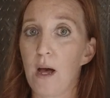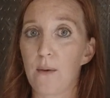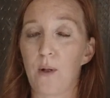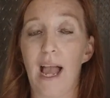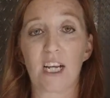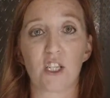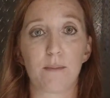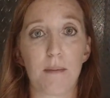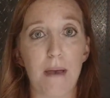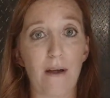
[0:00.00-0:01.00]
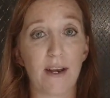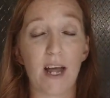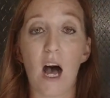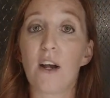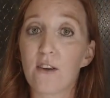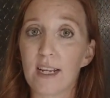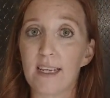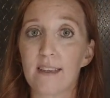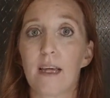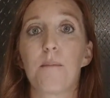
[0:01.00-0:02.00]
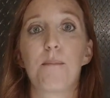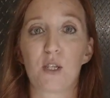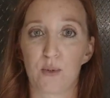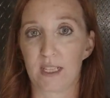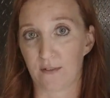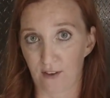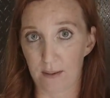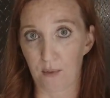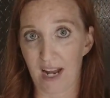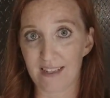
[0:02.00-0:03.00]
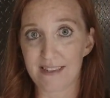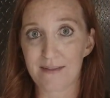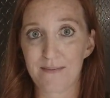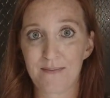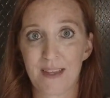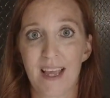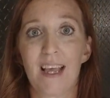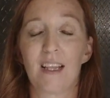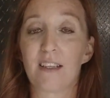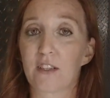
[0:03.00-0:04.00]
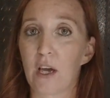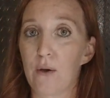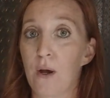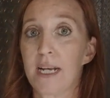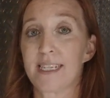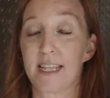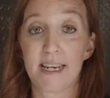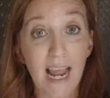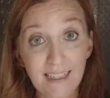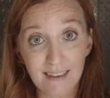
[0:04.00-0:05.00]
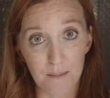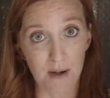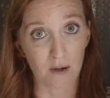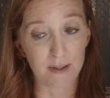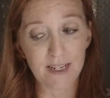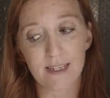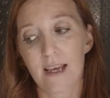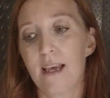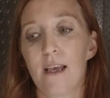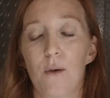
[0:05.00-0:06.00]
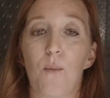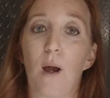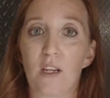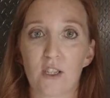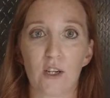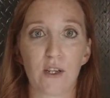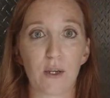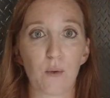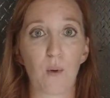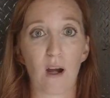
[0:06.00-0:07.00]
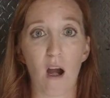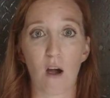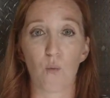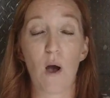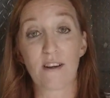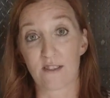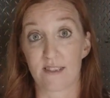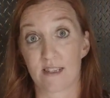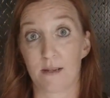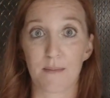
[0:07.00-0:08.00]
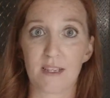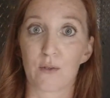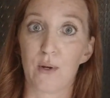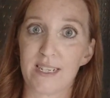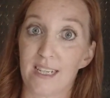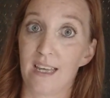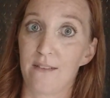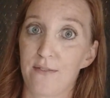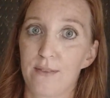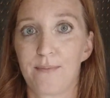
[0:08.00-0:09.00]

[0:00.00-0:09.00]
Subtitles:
one will actually be mounted underneath between the frame rails. Let's go to the next compartment where I'll show you where our water system is going to live.